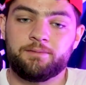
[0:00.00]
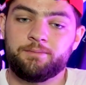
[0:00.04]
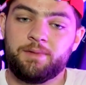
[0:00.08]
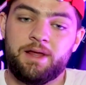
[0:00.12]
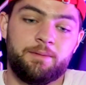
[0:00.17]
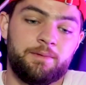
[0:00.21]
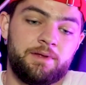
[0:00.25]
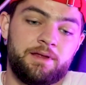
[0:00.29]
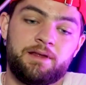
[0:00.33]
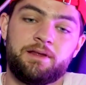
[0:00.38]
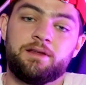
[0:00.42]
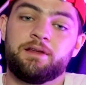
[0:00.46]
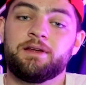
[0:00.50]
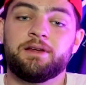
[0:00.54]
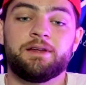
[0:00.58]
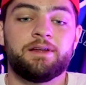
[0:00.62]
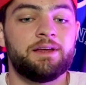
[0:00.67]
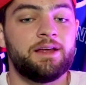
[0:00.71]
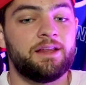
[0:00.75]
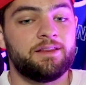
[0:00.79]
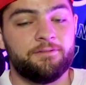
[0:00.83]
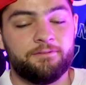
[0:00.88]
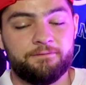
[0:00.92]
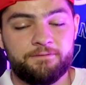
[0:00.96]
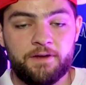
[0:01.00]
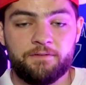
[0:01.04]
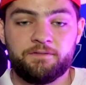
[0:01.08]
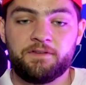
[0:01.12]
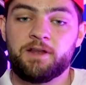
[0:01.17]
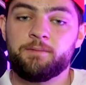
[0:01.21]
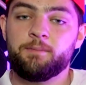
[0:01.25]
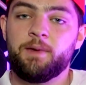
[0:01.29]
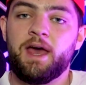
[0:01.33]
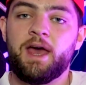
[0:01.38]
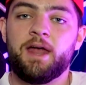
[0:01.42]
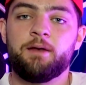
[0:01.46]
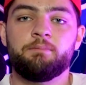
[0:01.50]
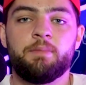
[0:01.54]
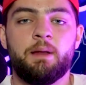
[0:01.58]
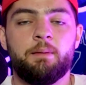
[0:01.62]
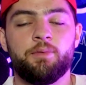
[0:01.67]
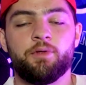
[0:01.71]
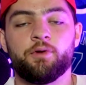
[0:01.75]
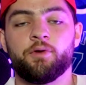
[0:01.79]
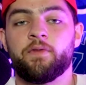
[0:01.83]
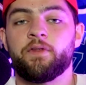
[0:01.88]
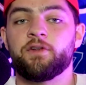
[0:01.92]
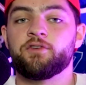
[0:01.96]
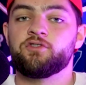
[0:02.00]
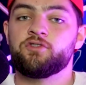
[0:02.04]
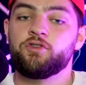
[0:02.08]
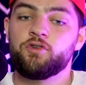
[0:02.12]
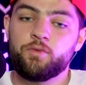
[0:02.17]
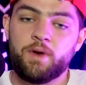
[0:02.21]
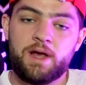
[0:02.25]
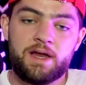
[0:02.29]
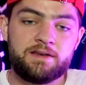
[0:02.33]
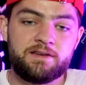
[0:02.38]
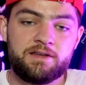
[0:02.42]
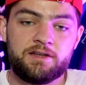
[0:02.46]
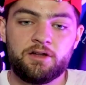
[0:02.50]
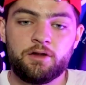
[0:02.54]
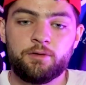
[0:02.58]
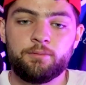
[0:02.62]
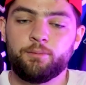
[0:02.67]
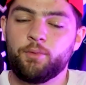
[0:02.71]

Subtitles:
maybe in the 15-man, maybe they're on the two-way deal,